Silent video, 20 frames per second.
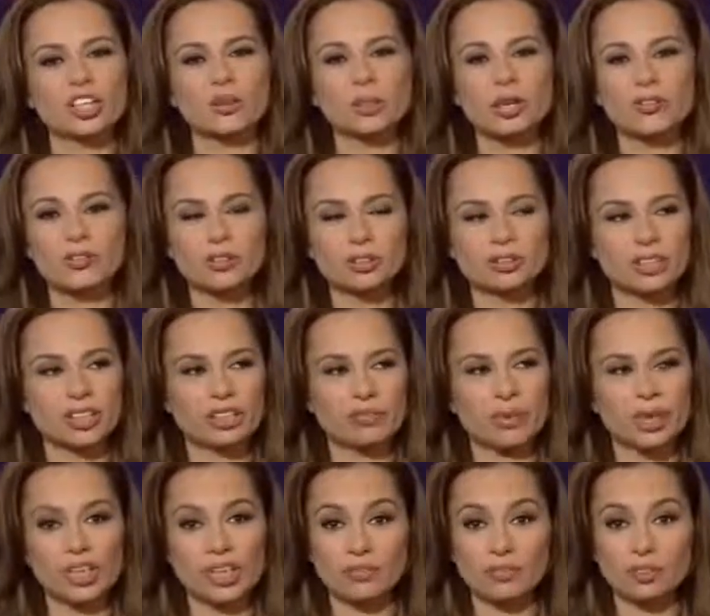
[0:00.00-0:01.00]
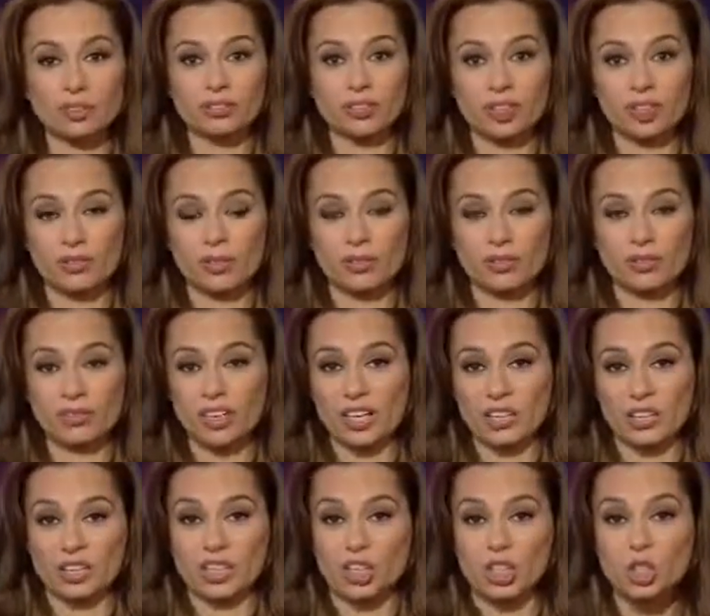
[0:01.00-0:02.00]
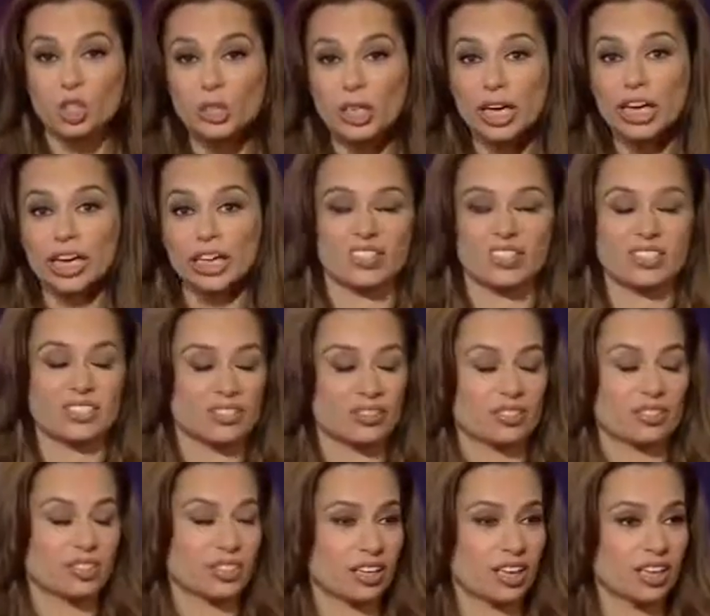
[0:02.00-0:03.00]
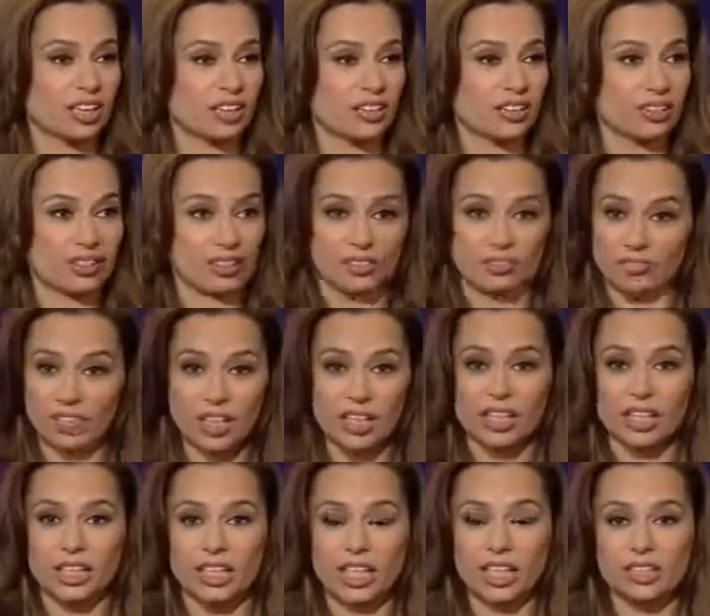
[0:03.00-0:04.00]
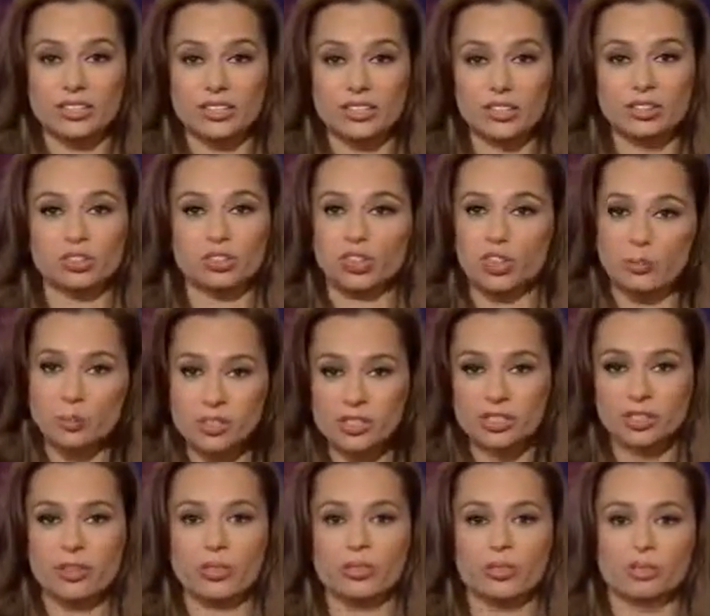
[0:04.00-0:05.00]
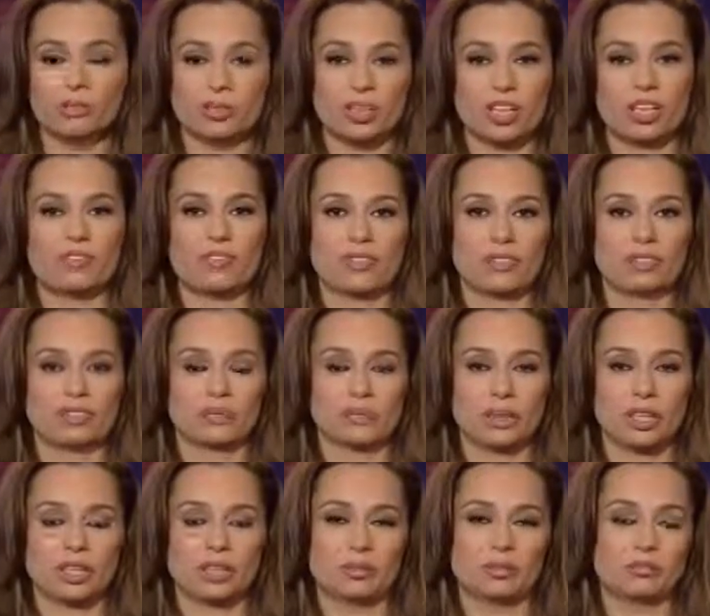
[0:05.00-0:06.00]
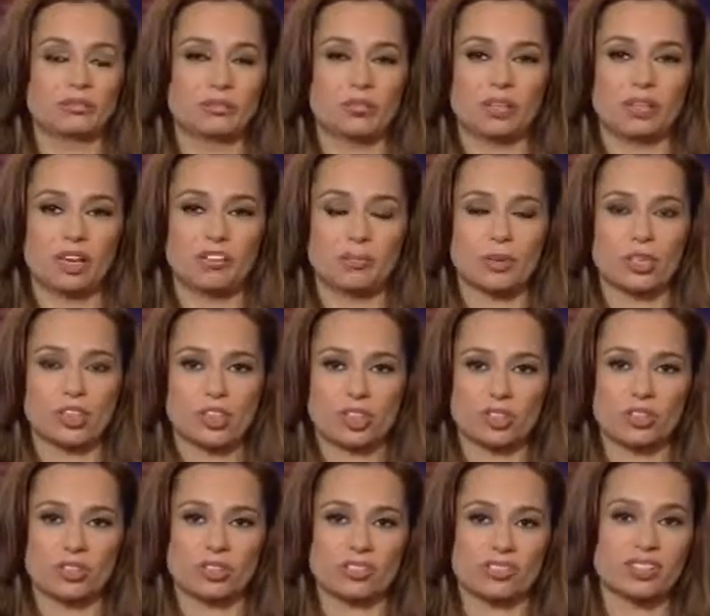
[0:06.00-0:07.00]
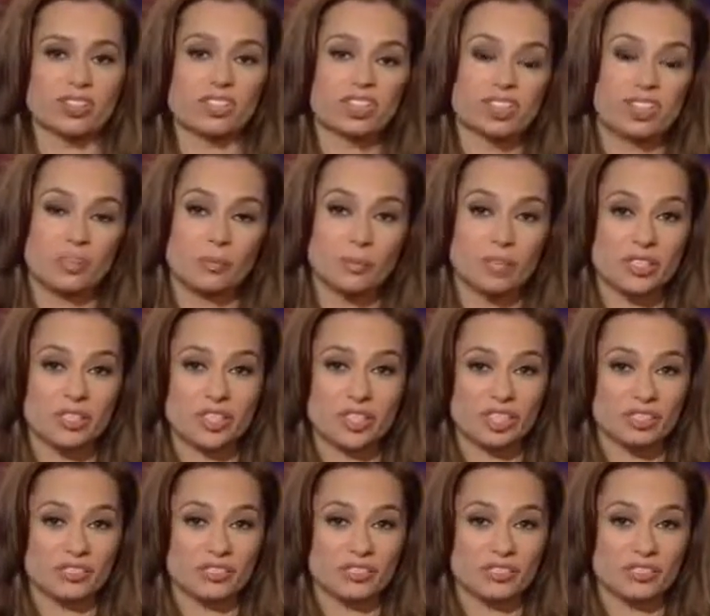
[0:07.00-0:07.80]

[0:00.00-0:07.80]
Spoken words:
you know what I feel great about? I feel great about the fact that today, to this law, that if I get cancer, nobody's going to throw me off off my insurance. Means that